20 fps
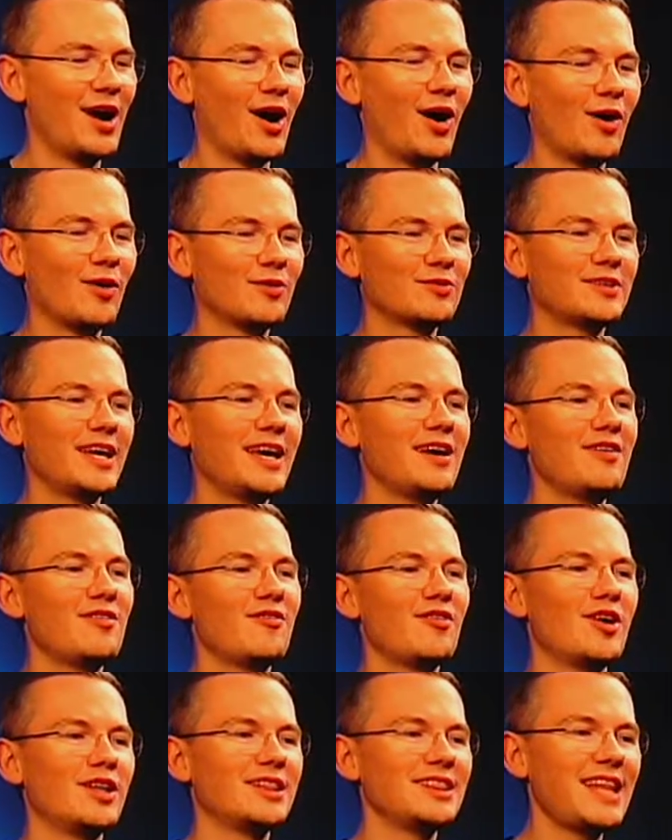of the
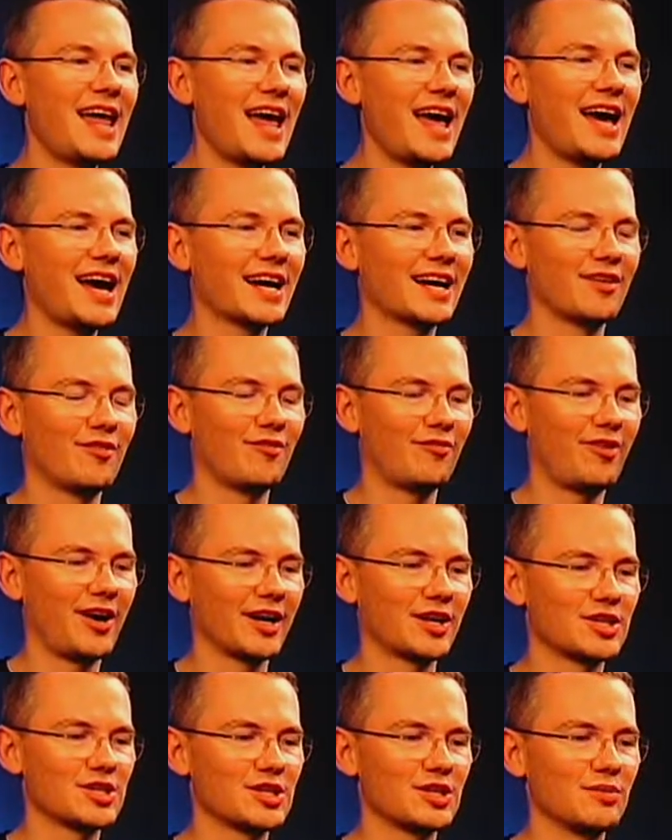lag
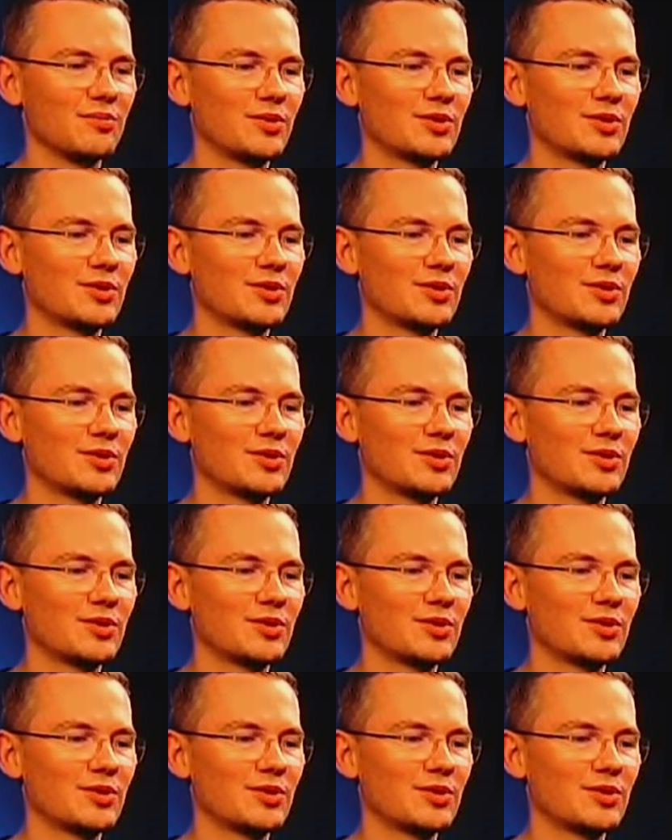function,